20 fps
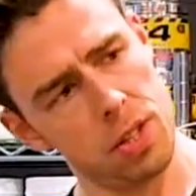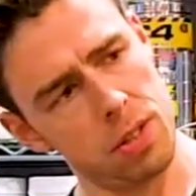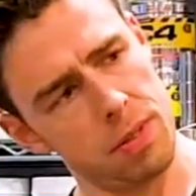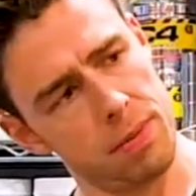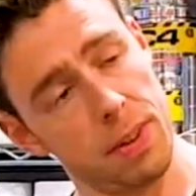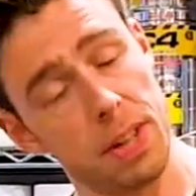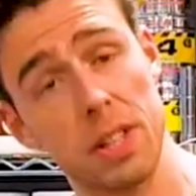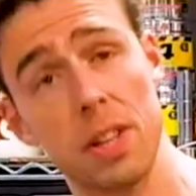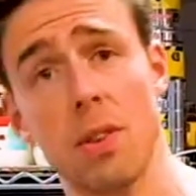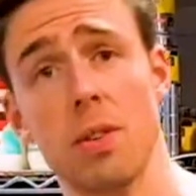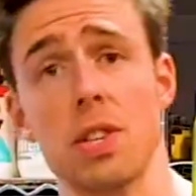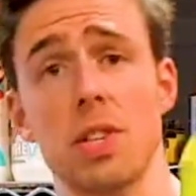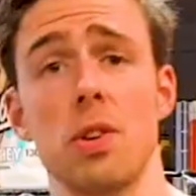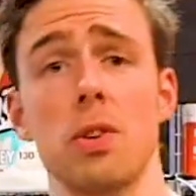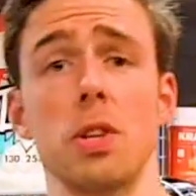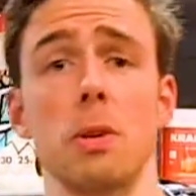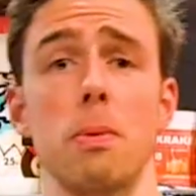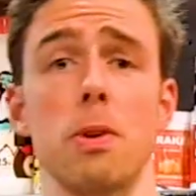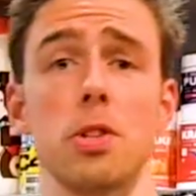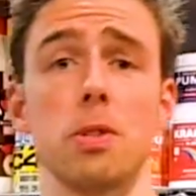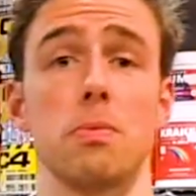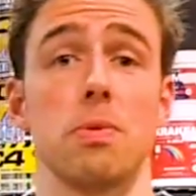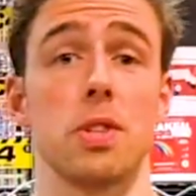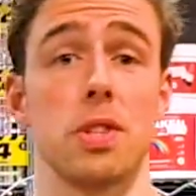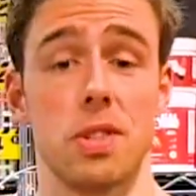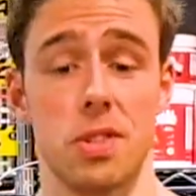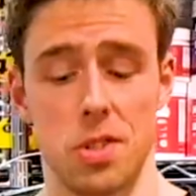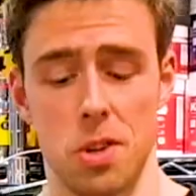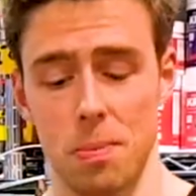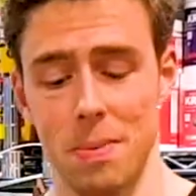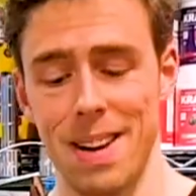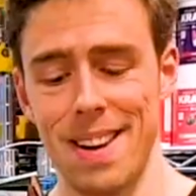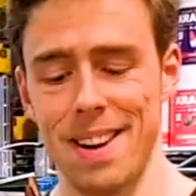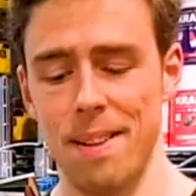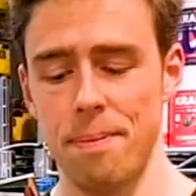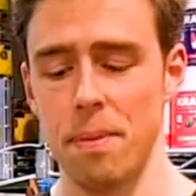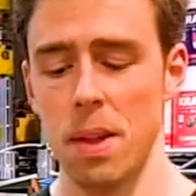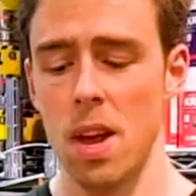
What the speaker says: In fact, no, it's not on the bottom, it's just the top there.